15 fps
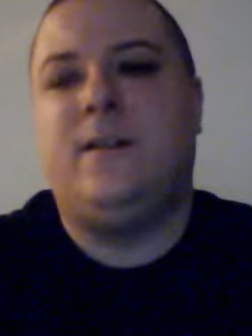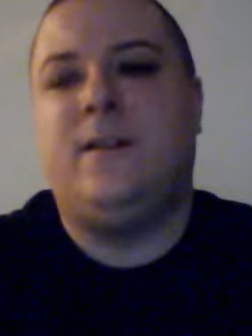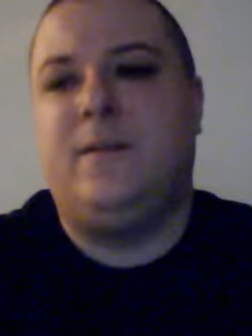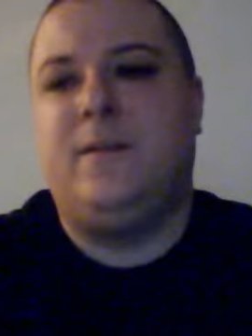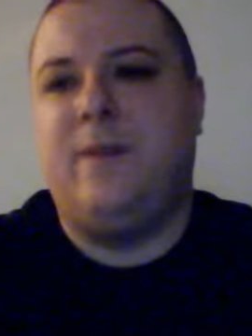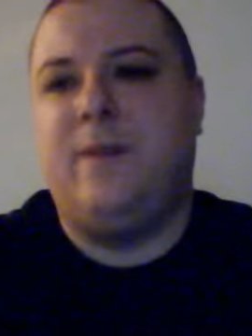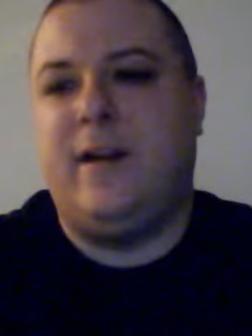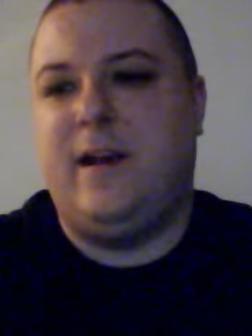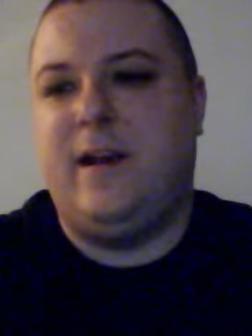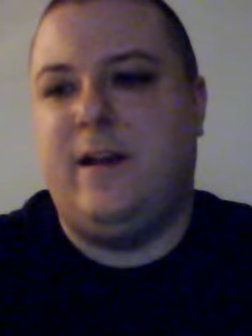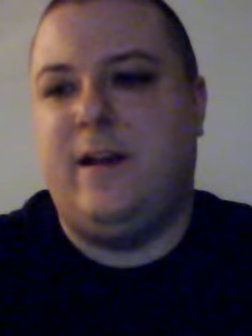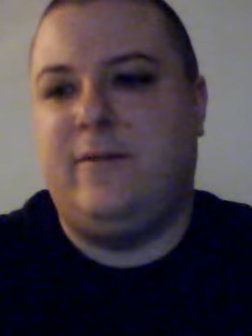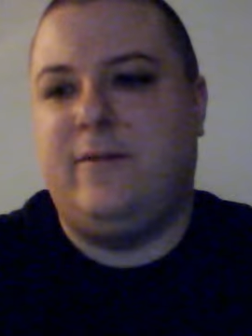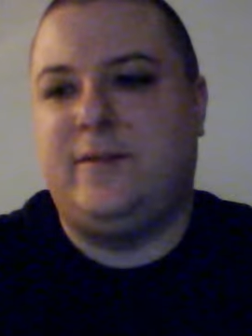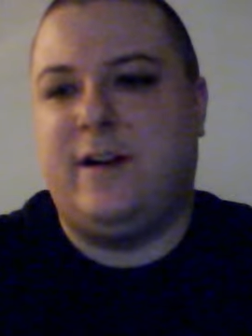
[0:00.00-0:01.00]

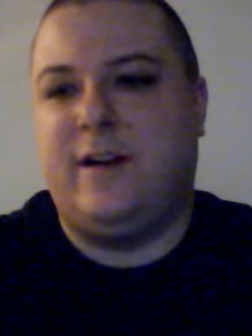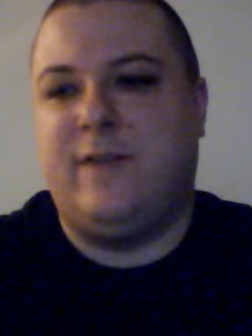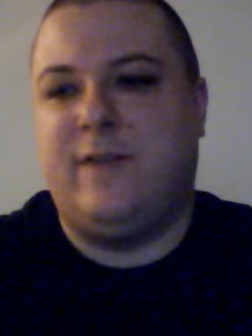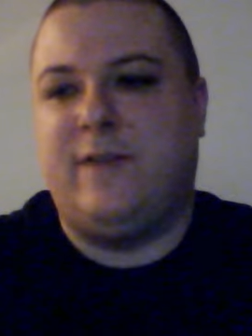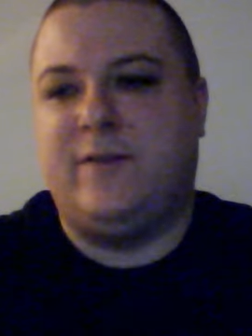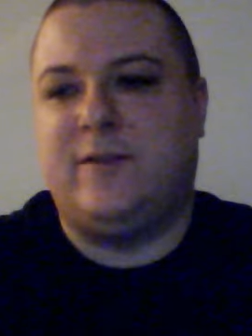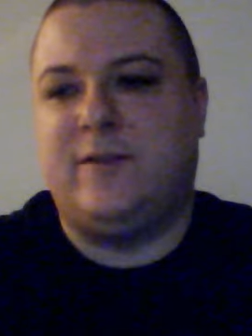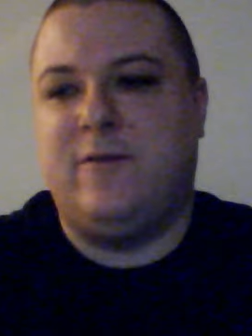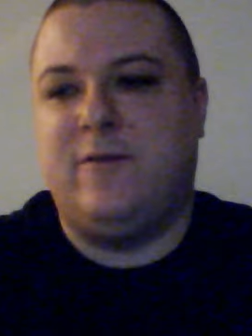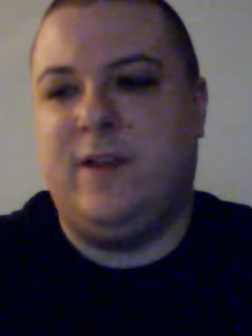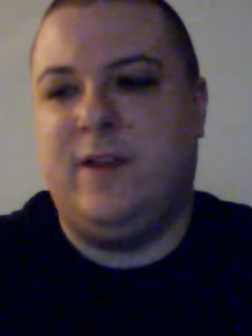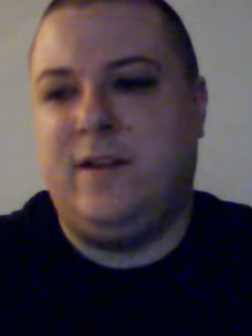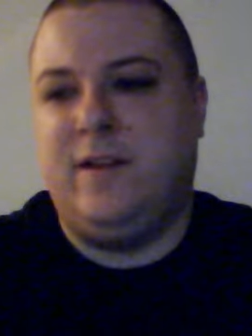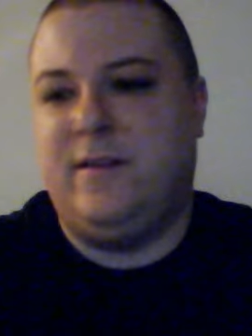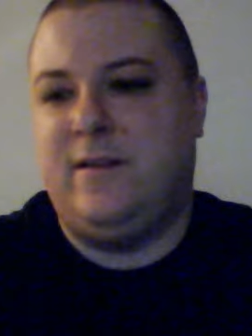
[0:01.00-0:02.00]
But we'll start off with
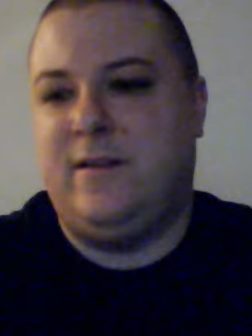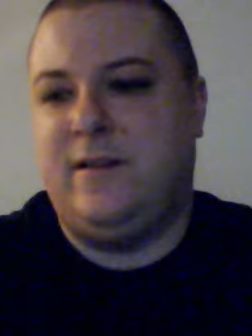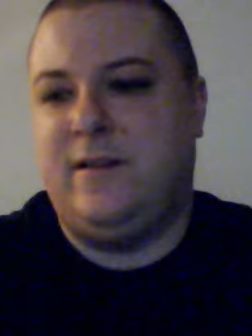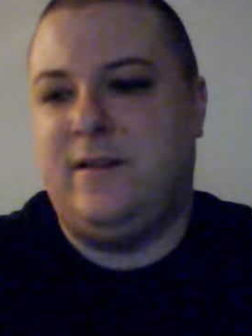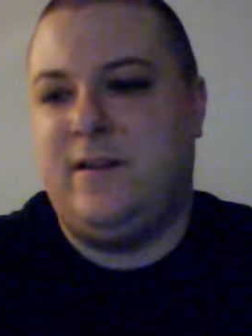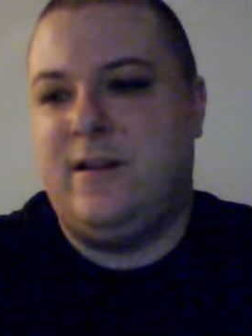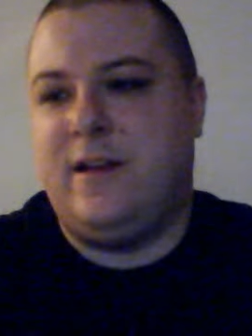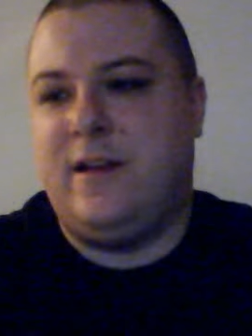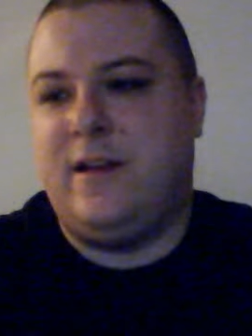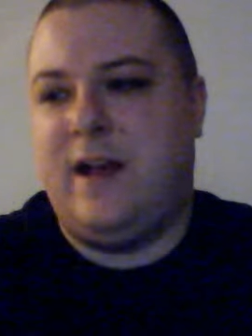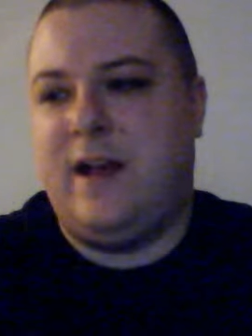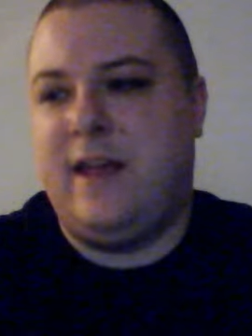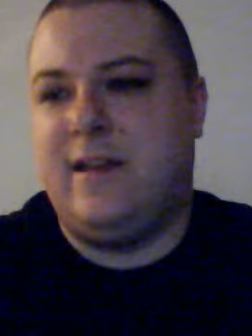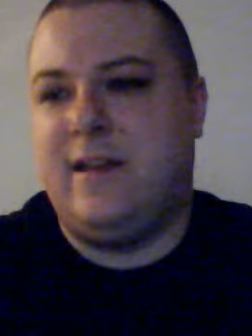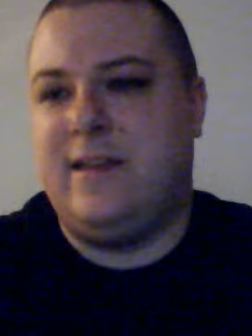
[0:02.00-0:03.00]
Sony.
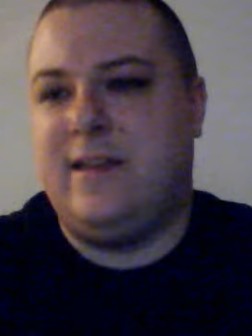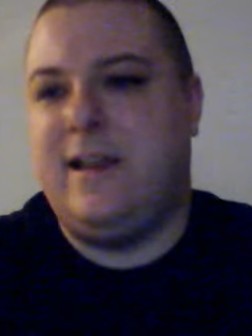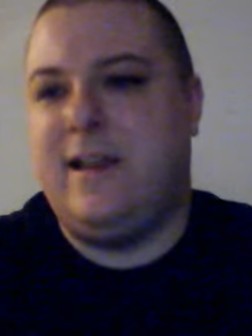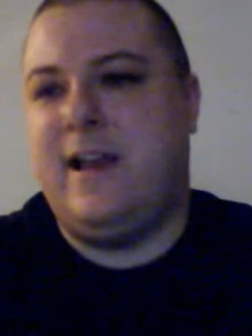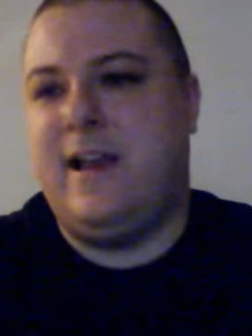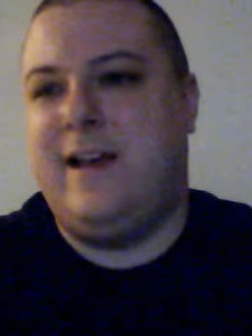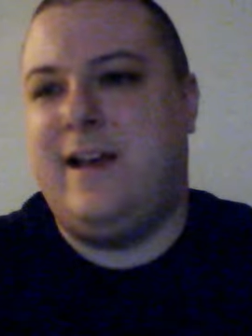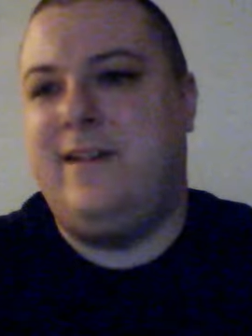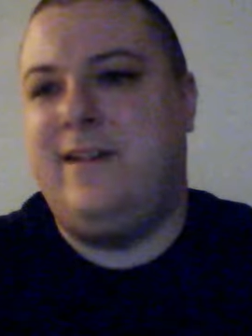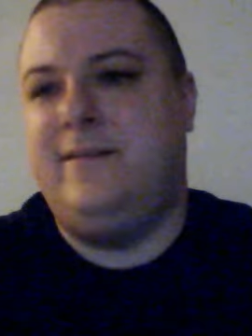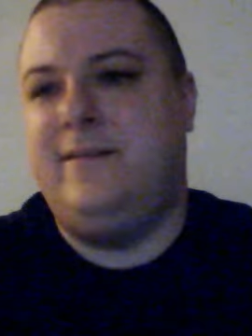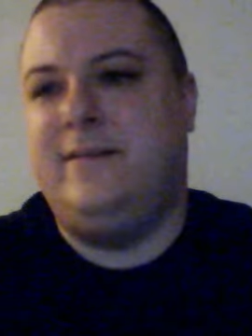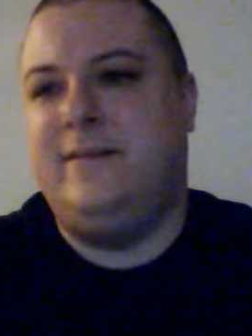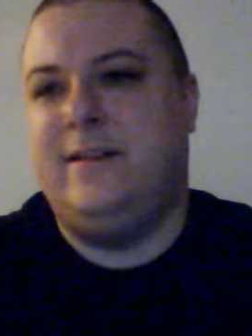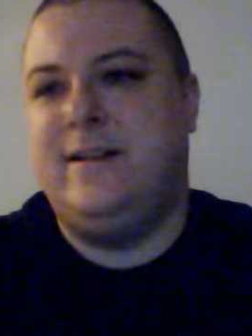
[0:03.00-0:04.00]
I thought they had
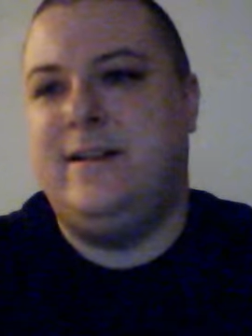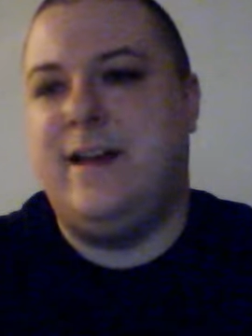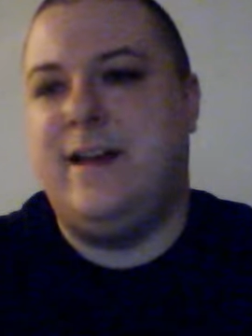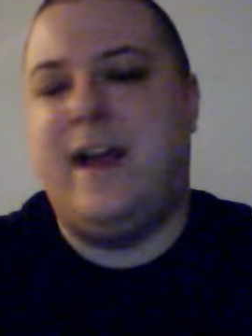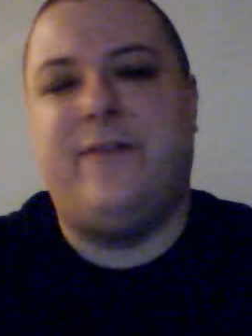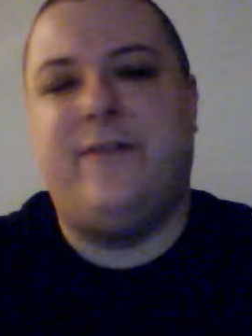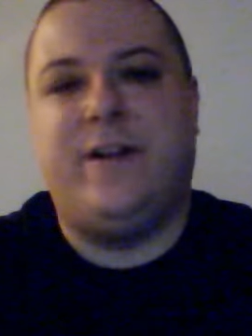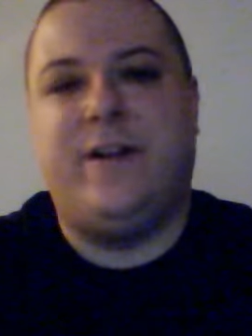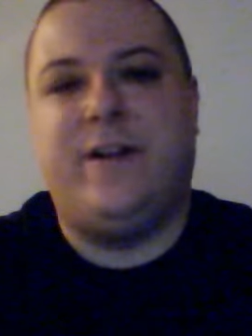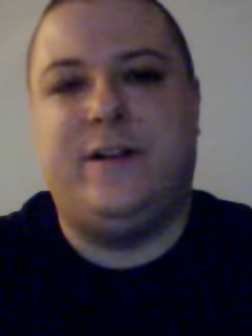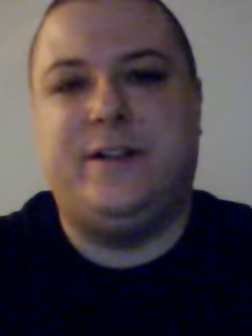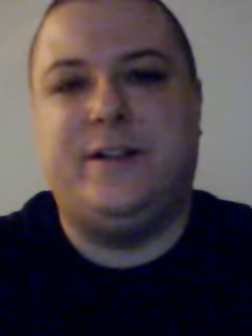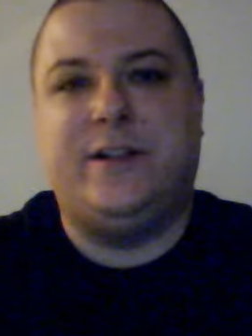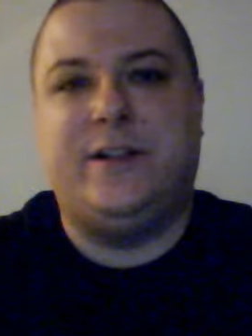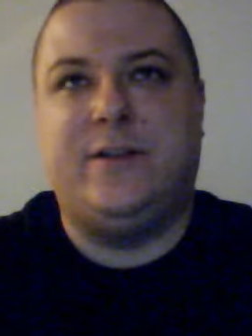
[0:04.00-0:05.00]
not a very
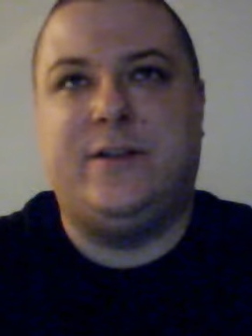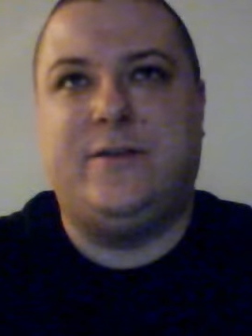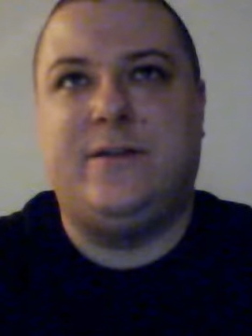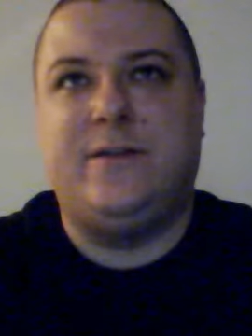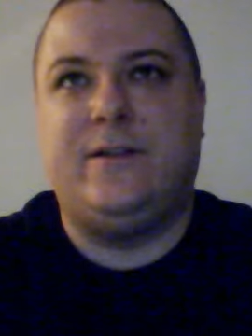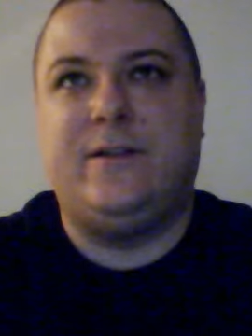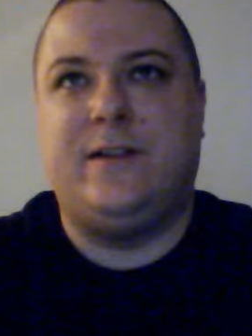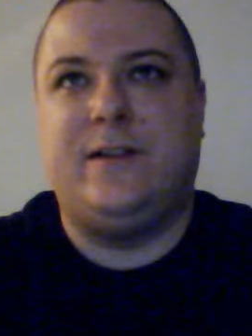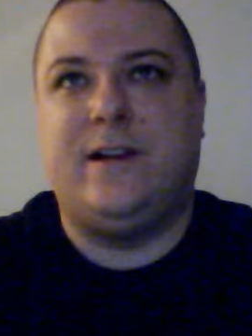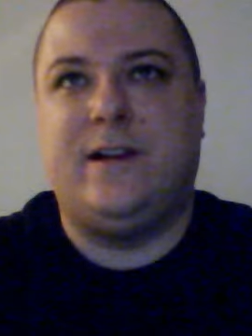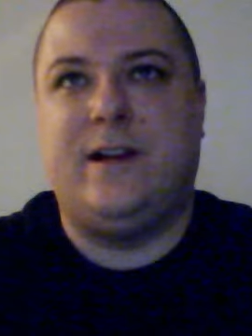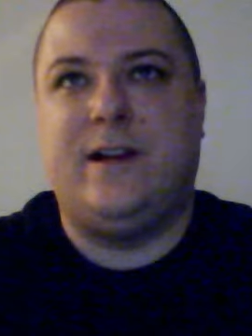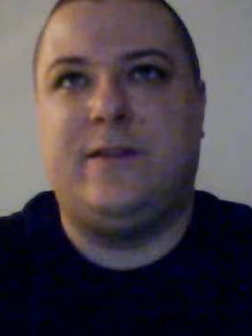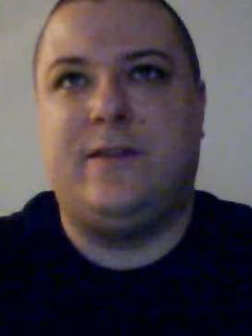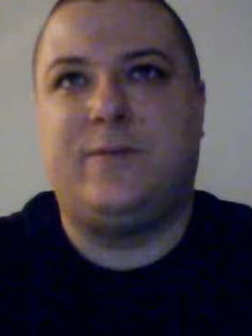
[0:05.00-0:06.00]
good show.
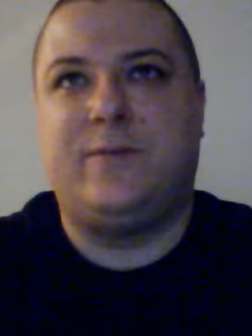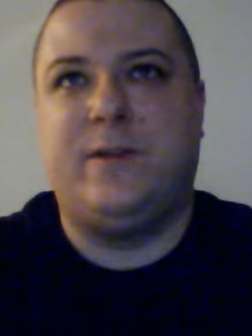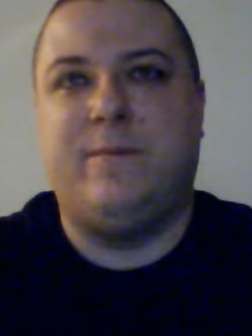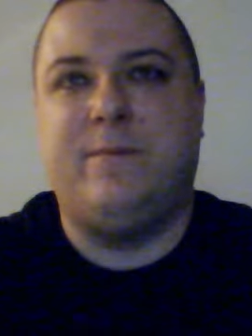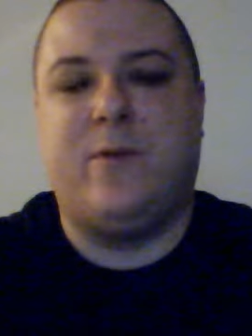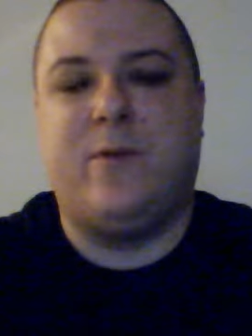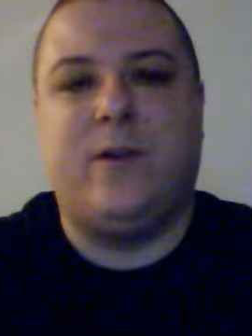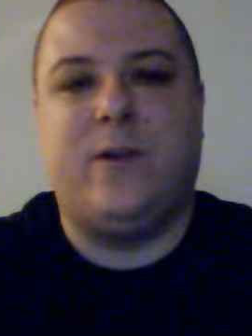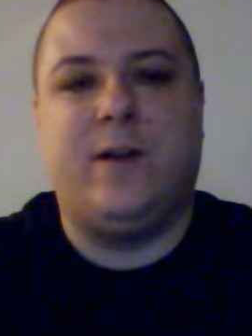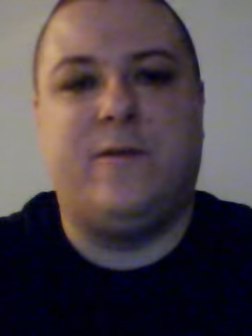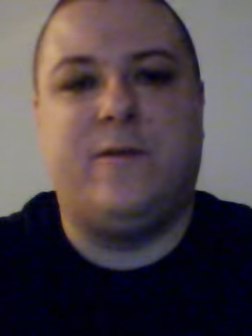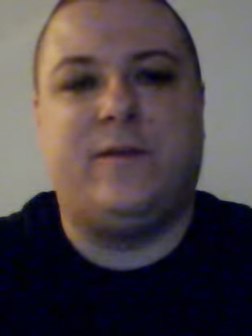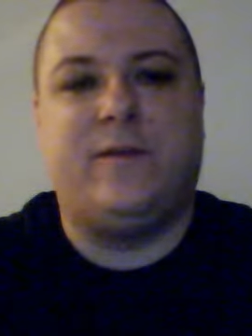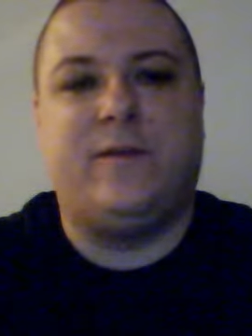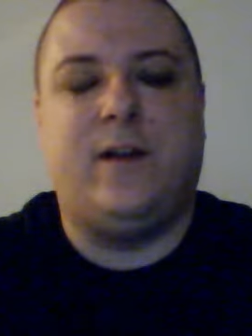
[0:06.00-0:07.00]
It was pretty boring
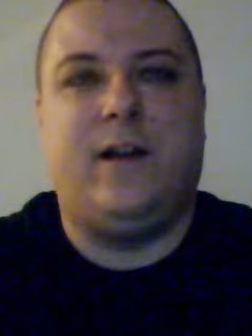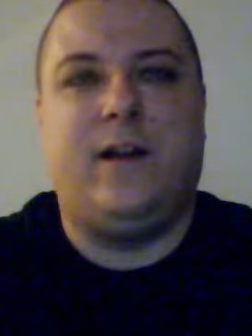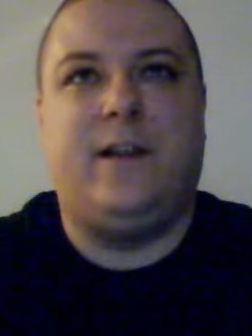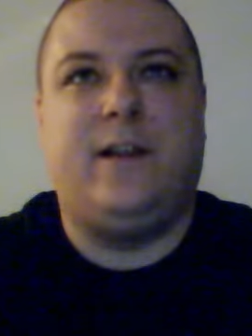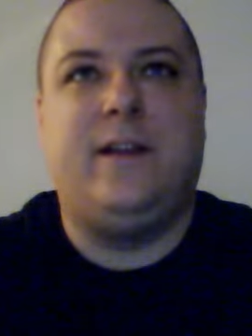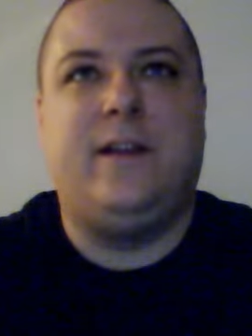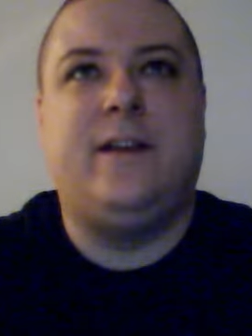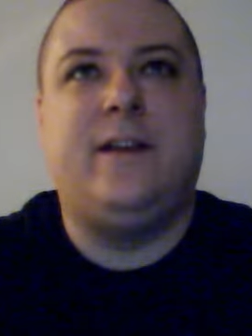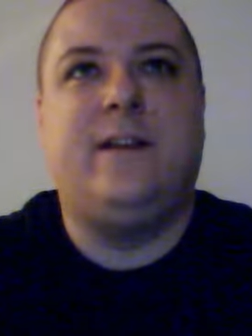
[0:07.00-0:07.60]
overall.